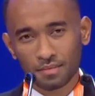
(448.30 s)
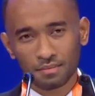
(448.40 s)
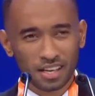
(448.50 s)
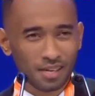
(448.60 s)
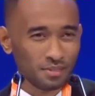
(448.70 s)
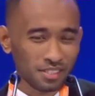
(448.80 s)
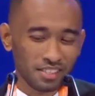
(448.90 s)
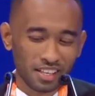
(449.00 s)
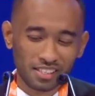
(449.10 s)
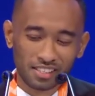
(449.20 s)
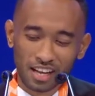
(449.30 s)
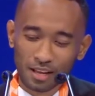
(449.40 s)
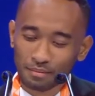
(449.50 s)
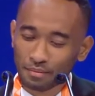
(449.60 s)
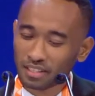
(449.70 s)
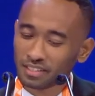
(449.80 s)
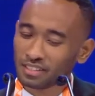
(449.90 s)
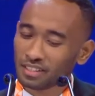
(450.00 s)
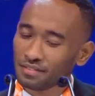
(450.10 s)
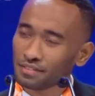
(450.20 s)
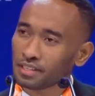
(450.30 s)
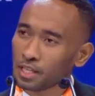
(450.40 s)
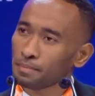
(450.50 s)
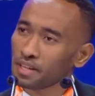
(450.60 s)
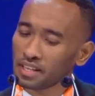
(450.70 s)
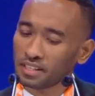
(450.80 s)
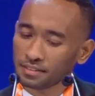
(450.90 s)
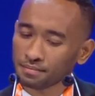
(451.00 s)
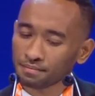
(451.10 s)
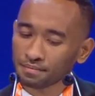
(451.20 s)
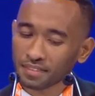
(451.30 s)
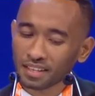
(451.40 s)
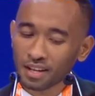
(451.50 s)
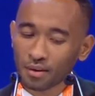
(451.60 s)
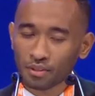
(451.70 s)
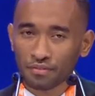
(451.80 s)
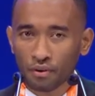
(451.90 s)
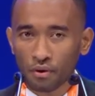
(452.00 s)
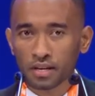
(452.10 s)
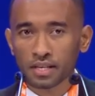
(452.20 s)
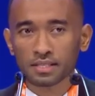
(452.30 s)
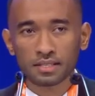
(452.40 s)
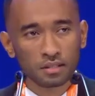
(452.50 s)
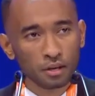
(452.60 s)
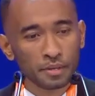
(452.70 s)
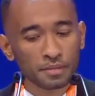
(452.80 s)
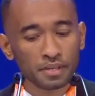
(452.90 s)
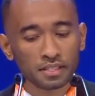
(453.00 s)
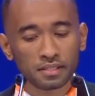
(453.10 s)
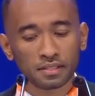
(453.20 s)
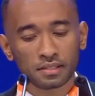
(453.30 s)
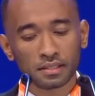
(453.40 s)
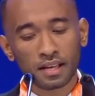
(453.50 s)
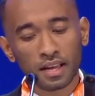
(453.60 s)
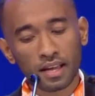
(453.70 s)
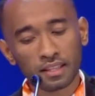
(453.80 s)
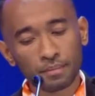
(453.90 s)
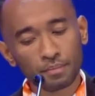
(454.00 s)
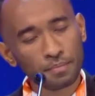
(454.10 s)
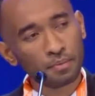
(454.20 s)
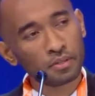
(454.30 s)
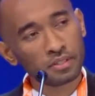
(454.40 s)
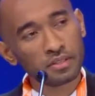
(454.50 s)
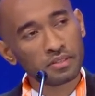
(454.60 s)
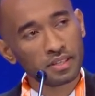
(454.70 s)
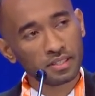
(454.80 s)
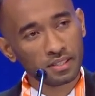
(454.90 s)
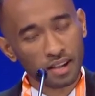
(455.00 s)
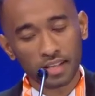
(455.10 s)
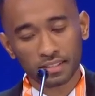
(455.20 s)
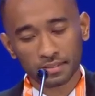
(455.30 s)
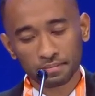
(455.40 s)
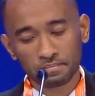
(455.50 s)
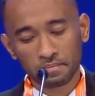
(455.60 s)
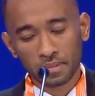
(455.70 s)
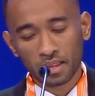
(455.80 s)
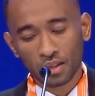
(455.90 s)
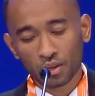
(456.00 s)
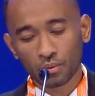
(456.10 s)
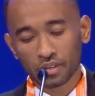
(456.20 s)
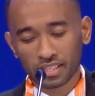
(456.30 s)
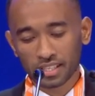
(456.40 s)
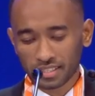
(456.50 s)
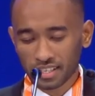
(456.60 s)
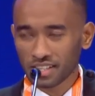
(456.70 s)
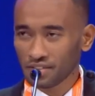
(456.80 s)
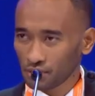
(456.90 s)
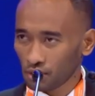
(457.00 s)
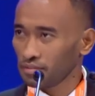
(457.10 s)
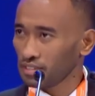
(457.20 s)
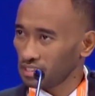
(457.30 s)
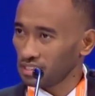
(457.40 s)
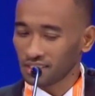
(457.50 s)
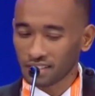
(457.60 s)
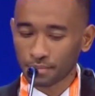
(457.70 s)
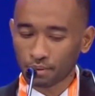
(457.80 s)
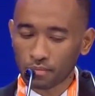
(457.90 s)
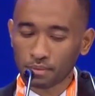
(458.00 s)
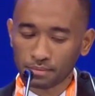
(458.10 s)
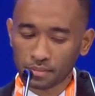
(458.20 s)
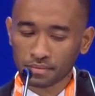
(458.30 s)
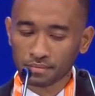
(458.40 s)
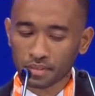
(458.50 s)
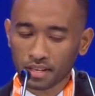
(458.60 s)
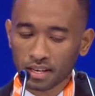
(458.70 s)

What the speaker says: Sometimes it takes time, but if you keep at it with focus and commitment and the people's interest at heart, you will get there in resolving the problems.